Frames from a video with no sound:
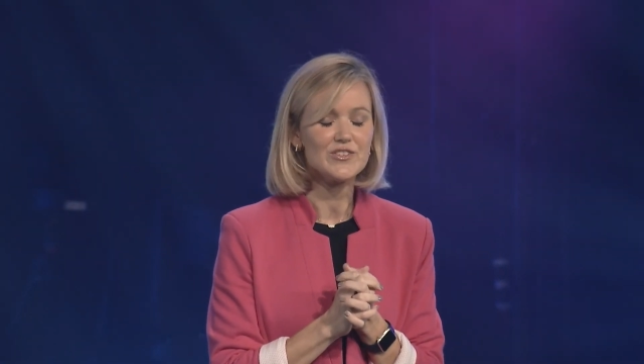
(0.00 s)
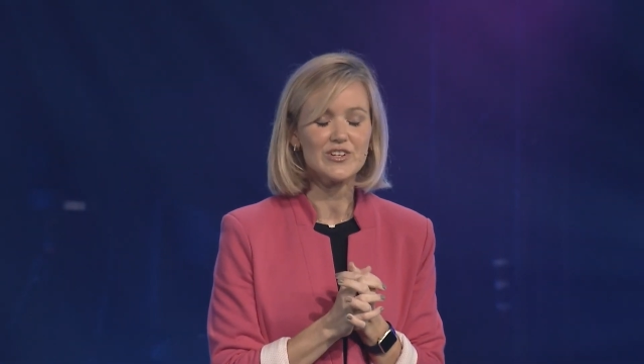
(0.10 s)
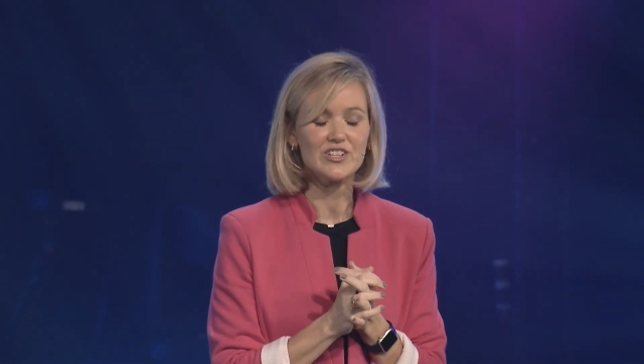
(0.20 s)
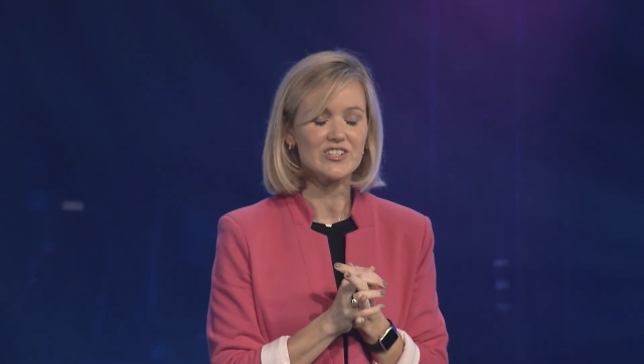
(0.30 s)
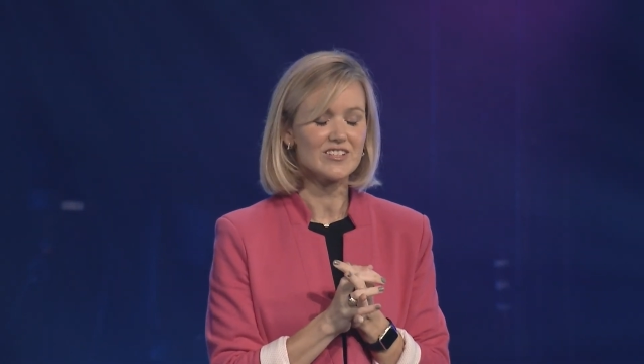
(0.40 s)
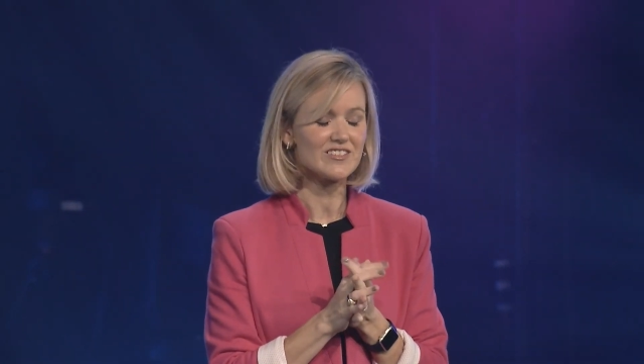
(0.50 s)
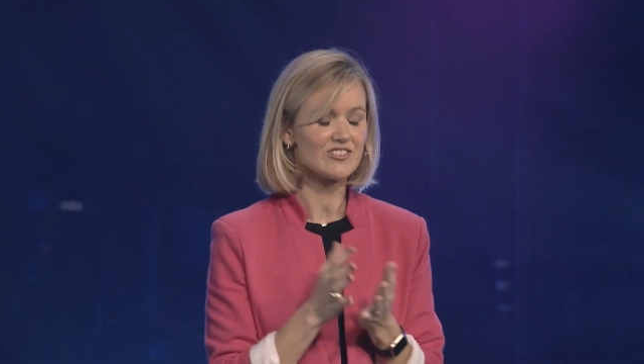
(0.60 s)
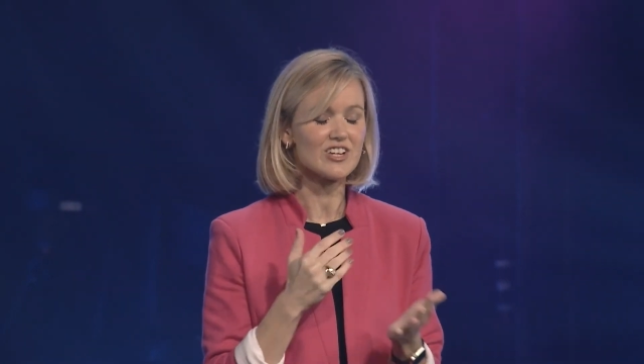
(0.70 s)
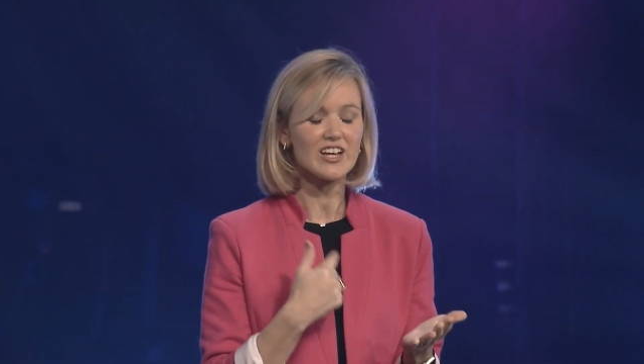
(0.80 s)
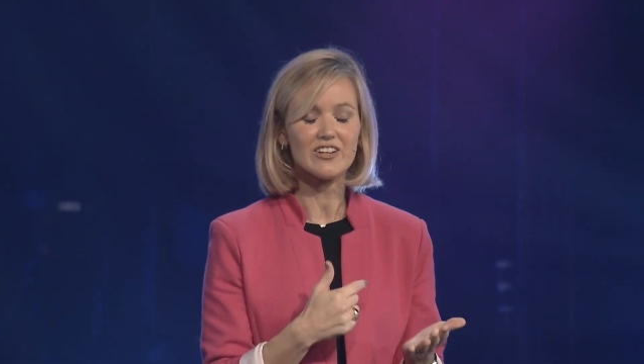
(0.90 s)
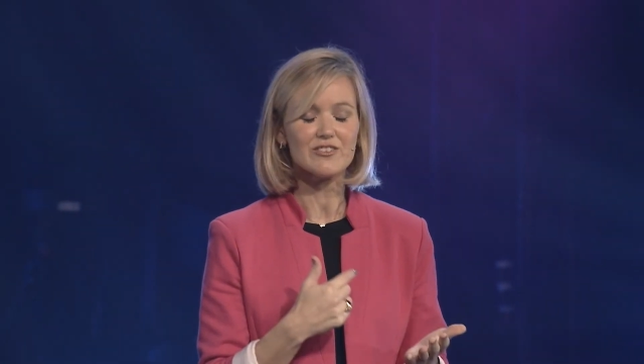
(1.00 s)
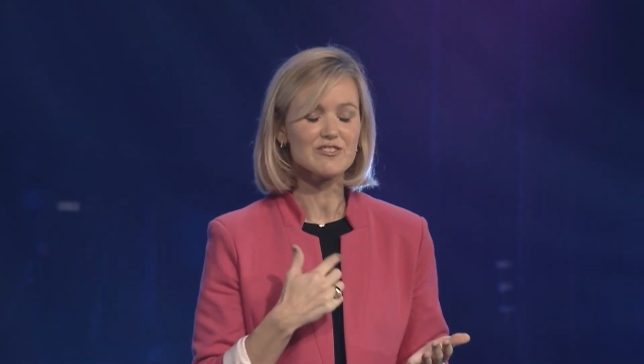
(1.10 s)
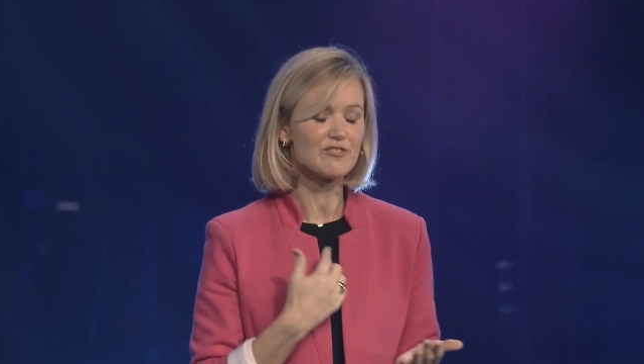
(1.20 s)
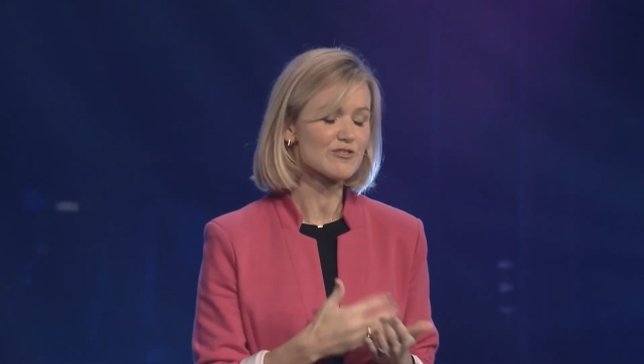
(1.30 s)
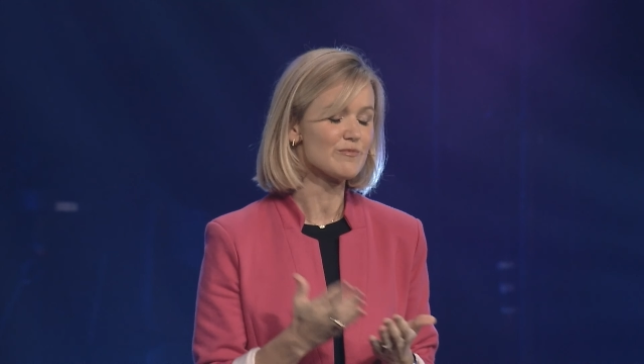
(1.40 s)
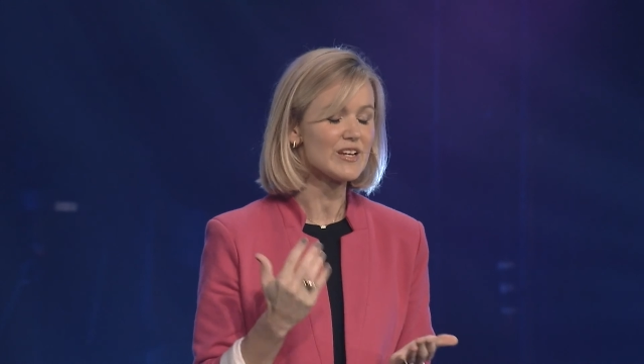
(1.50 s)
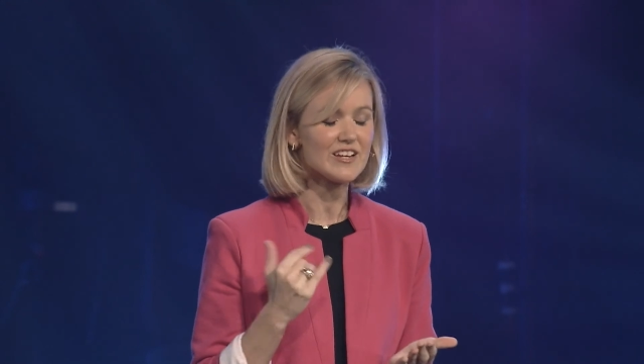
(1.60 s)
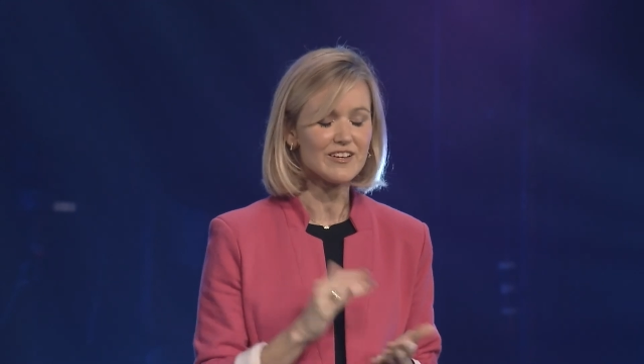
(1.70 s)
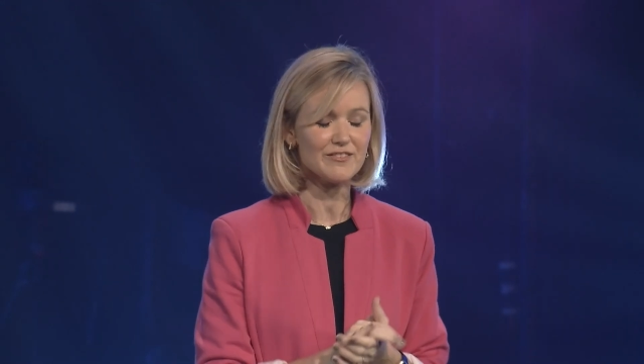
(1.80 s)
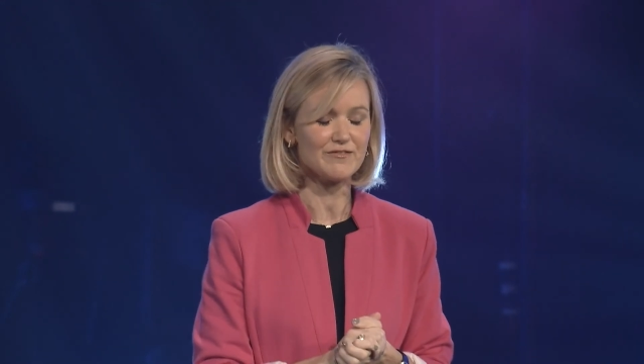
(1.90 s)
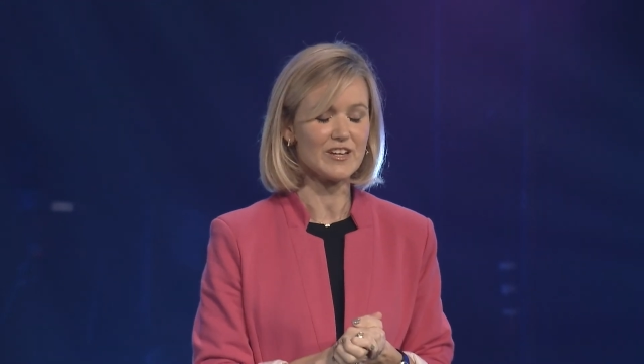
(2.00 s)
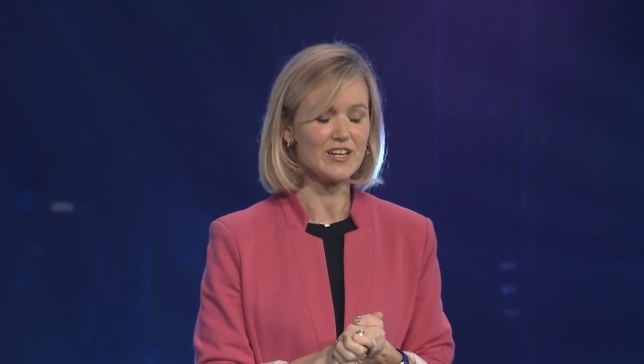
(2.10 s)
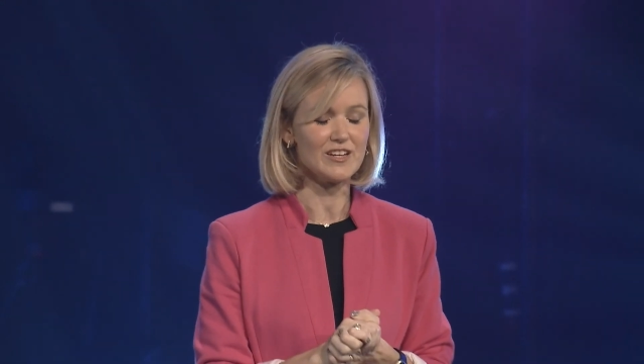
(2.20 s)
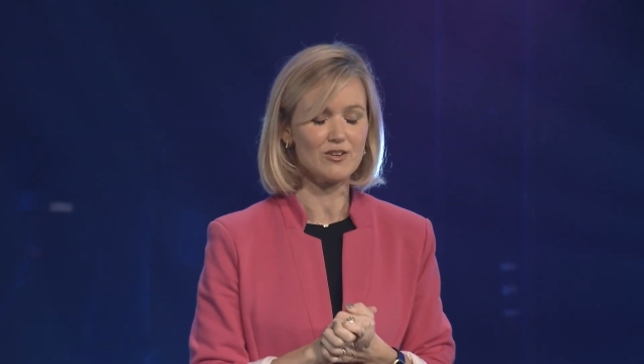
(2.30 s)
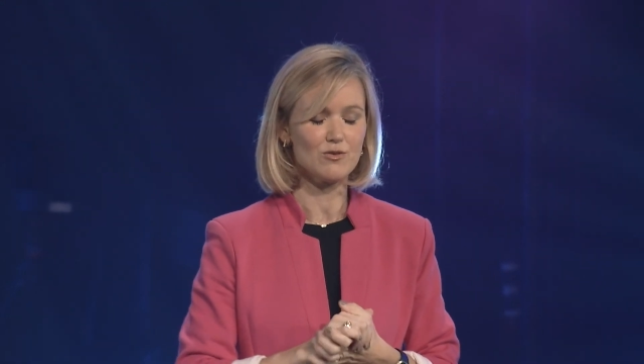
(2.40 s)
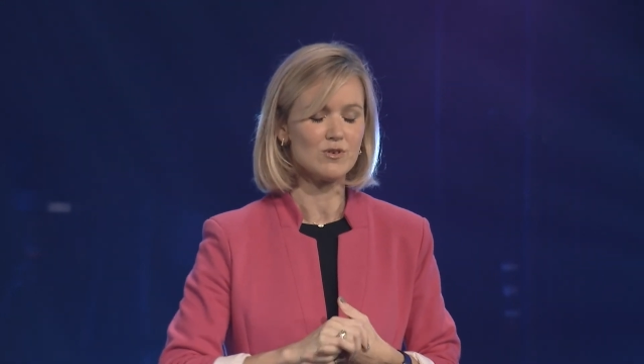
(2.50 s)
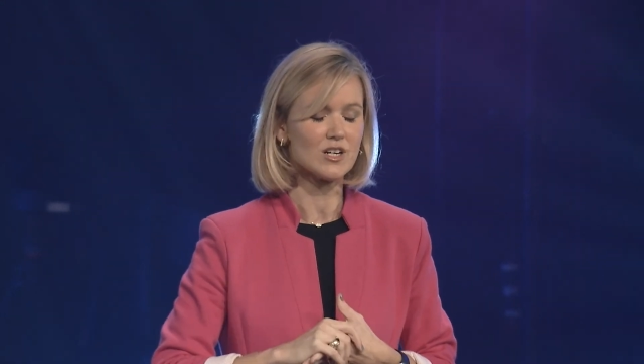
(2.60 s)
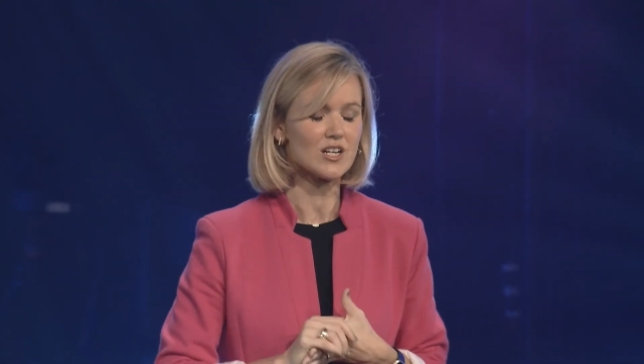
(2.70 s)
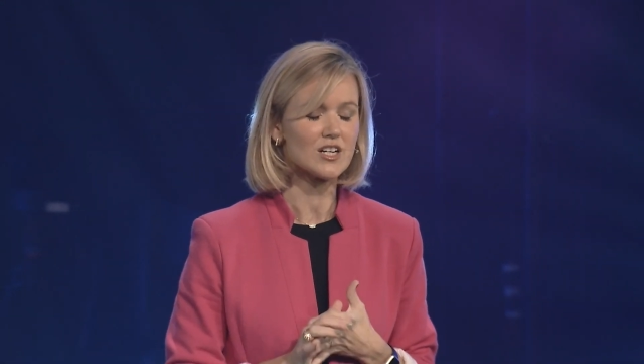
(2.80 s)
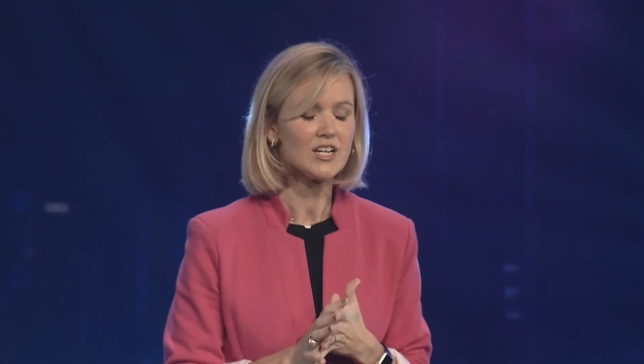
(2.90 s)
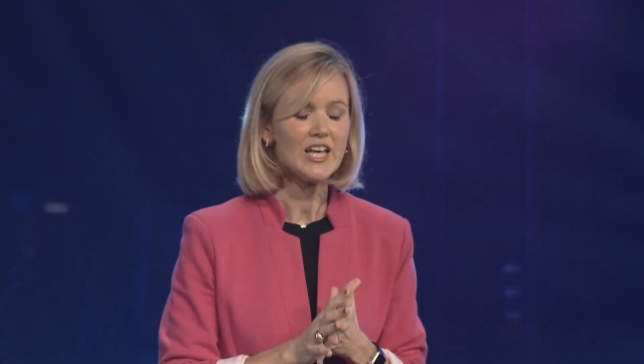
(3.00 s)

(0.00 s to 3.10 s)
You can just check your social media feed or